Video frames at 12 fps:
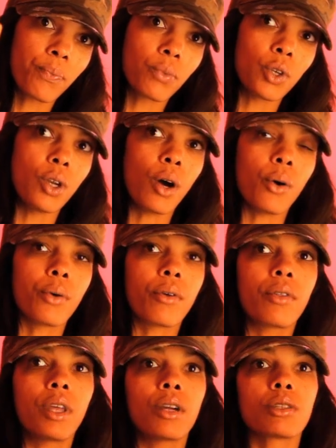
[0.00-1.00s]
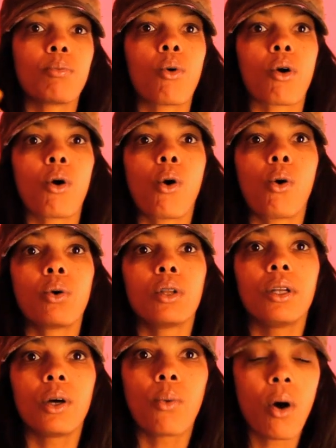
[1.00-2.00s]
You know, there's more hole
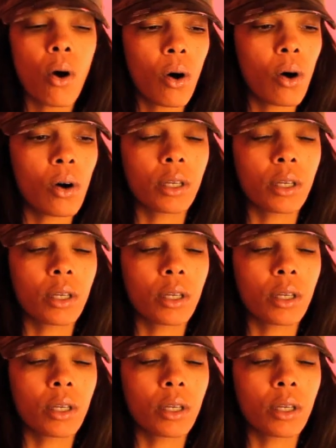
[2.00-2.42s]
in the wall,